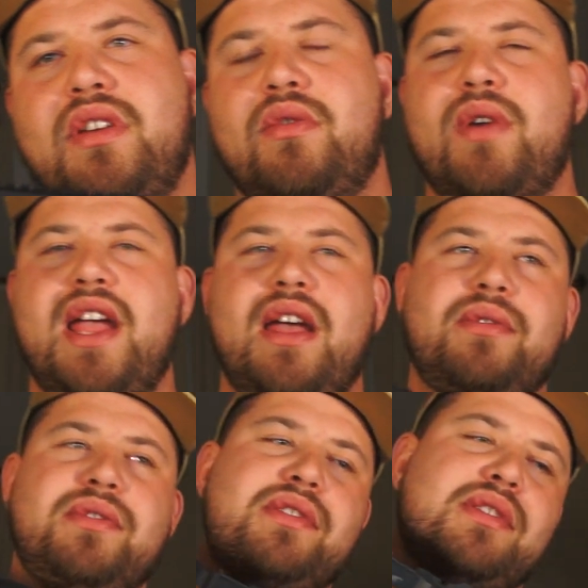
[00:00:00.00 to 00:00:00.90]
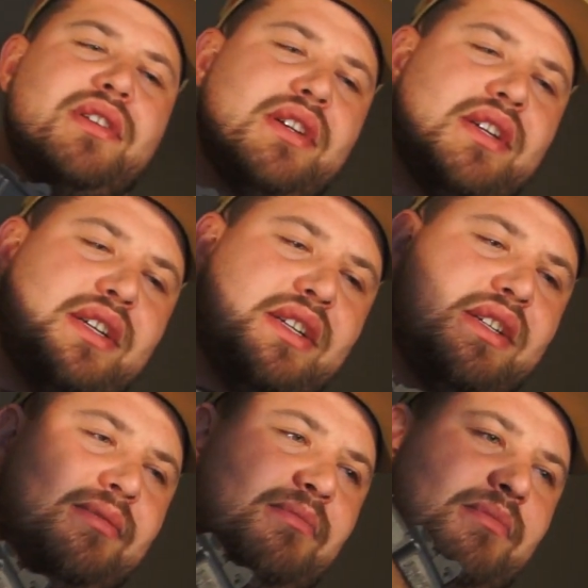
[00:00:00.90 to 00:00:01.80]
rounds,
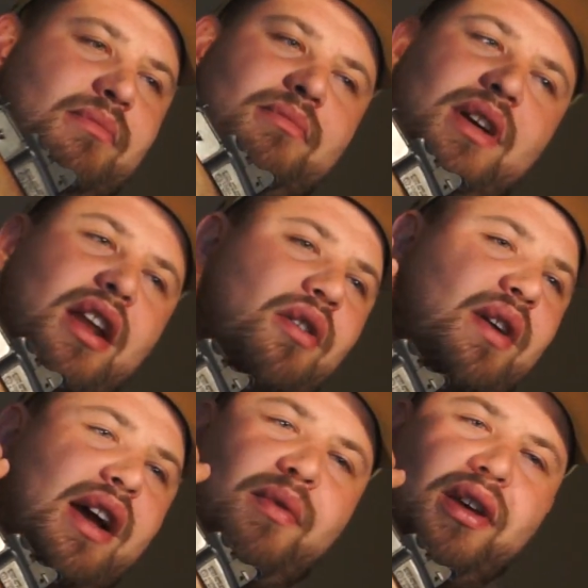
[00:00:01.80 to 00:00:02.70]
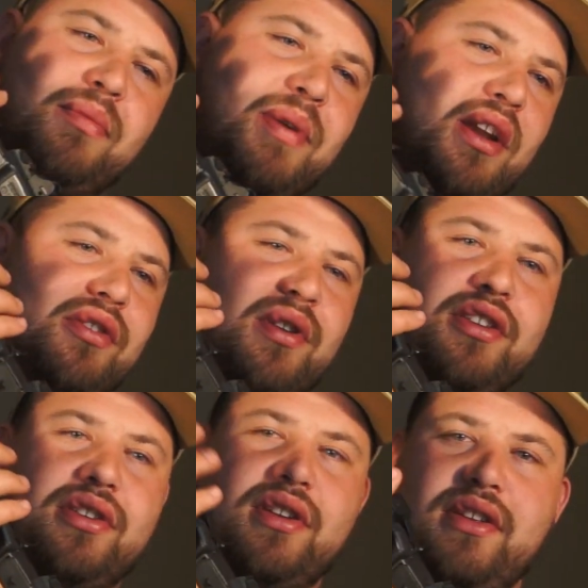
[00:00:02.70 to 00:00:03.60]
I don't know how well the
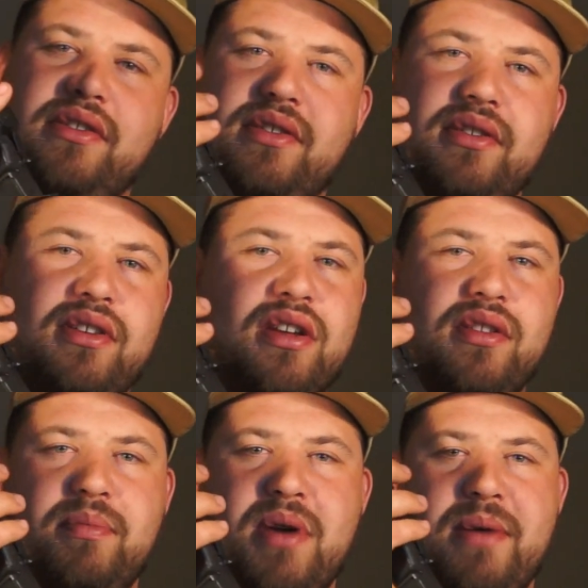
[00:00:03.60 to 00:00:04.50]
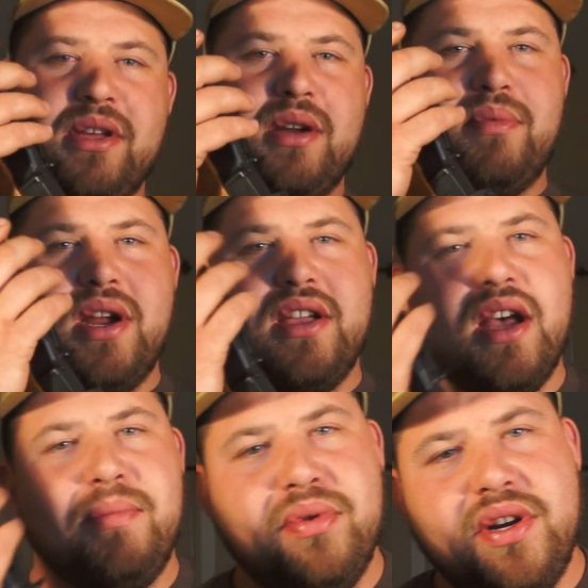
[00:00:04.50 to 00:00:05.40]
penetration is. You know, they're probably going to break
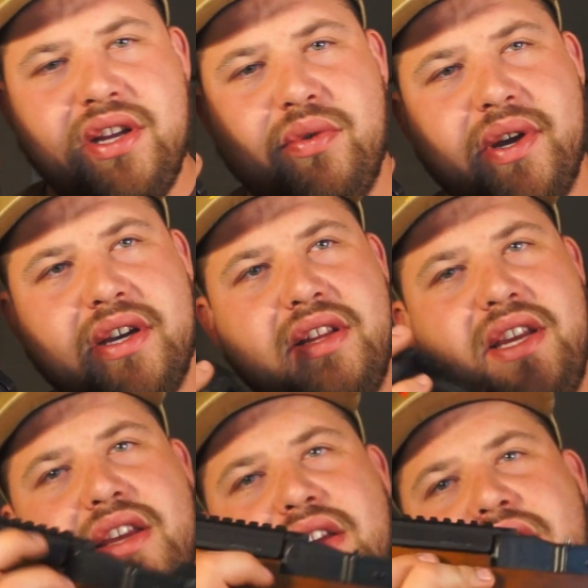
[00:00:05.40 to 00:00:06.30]
up pretty quickly.